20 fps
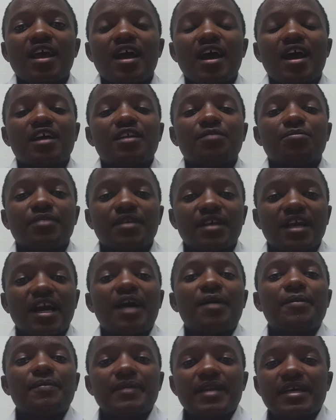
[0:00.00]
and
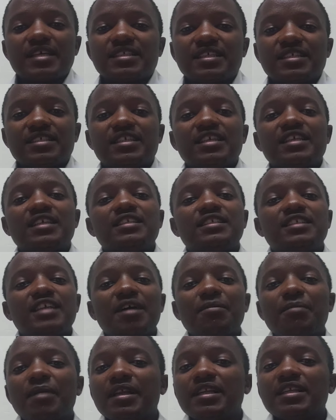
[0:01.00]
become nurses. In
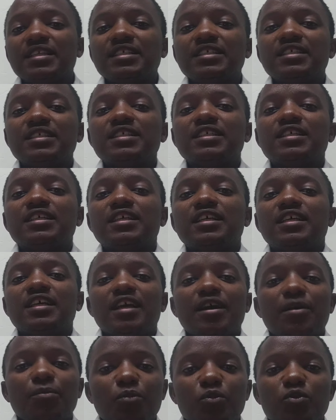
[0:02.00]
Germany,
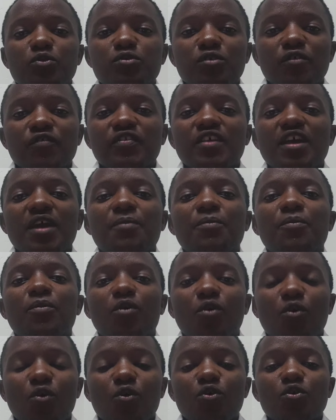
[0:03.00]
most of
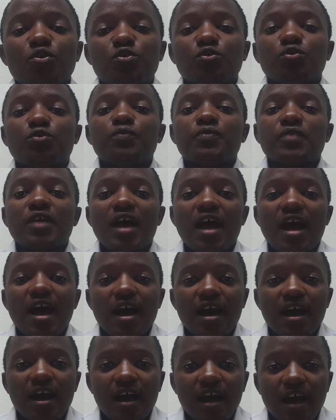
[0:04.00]
them go to
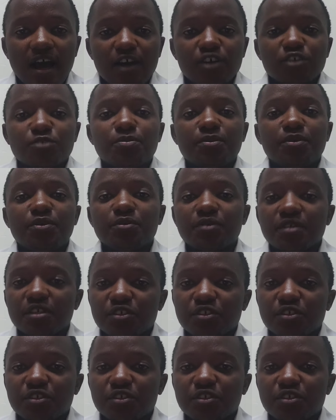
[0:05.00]
Ausbildung